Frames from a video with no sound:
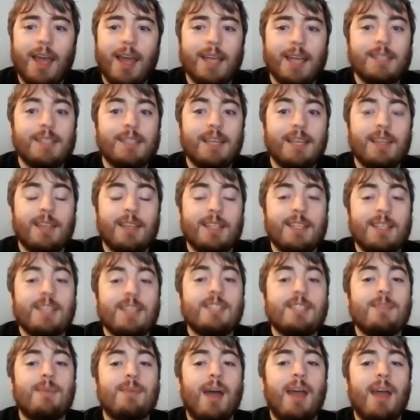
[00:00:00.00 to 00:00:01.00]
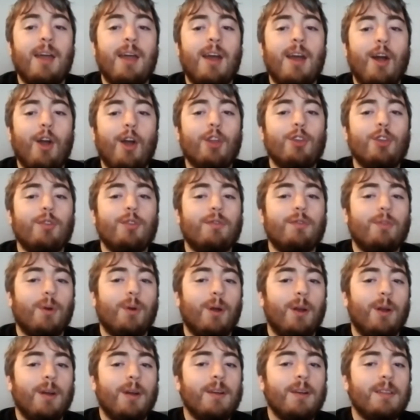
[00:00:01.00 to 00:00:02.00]
like the system I argue
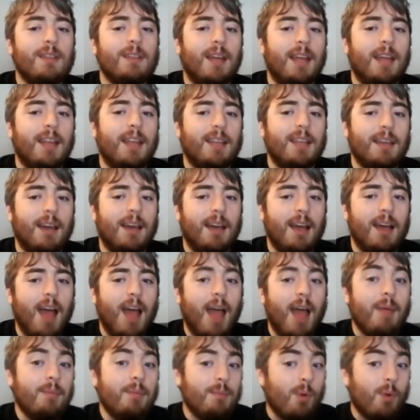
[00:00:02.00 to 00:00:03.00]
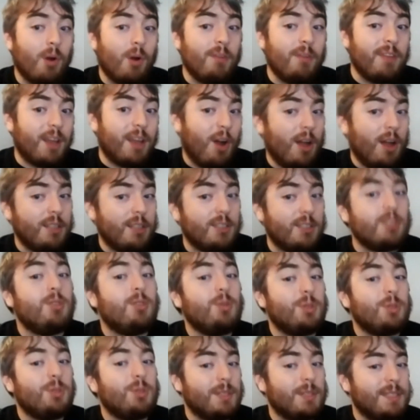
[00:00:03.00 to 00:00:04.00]
for, like I'm more of a
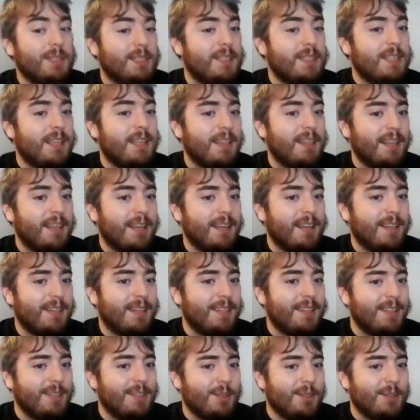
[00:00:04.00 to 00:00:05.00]
constitutionalist, I think, than you. Like,